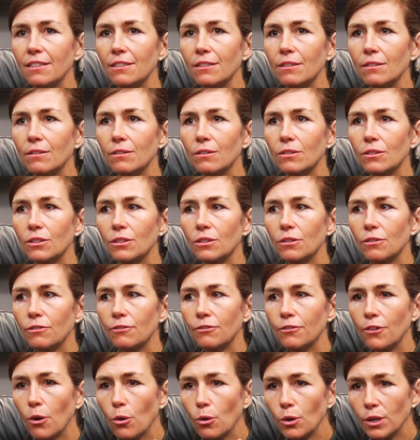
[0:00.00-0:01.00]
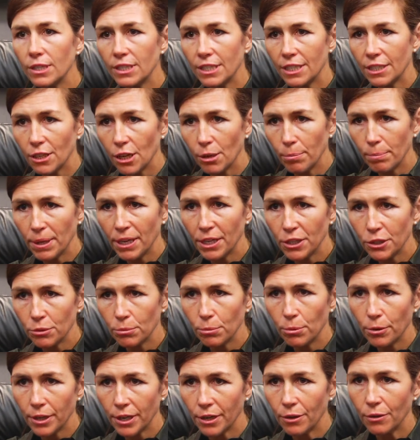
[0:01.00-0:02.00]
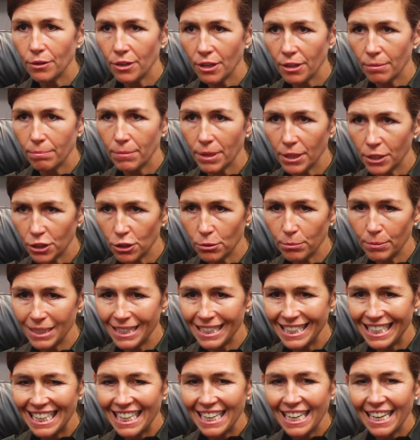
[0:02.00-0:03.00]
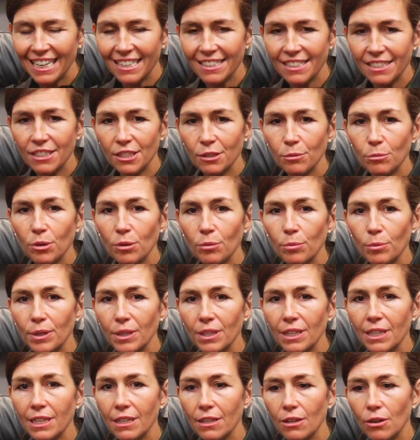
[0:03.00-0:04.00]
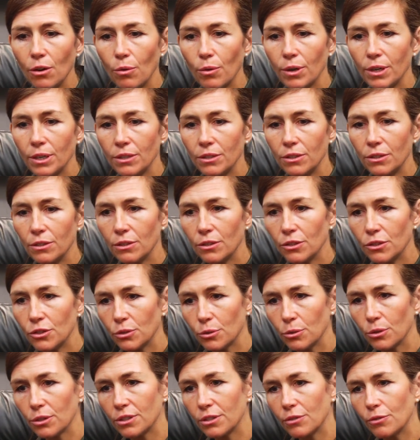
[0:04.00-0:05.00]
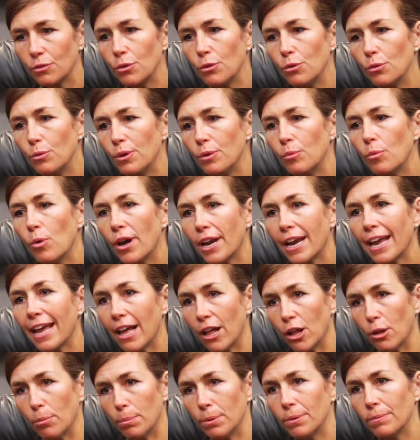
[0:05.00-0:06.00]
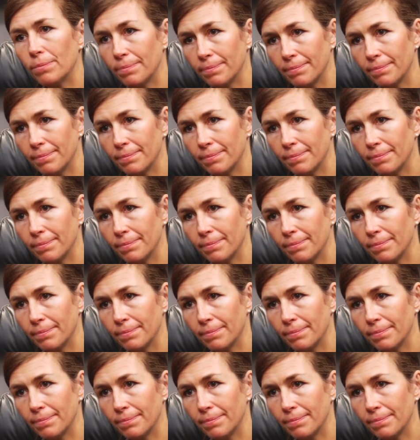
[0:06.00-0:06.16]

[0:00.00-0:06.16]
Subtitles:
to focusing on patient-reported outcome measurement is that we're really going to the source of who we want to help.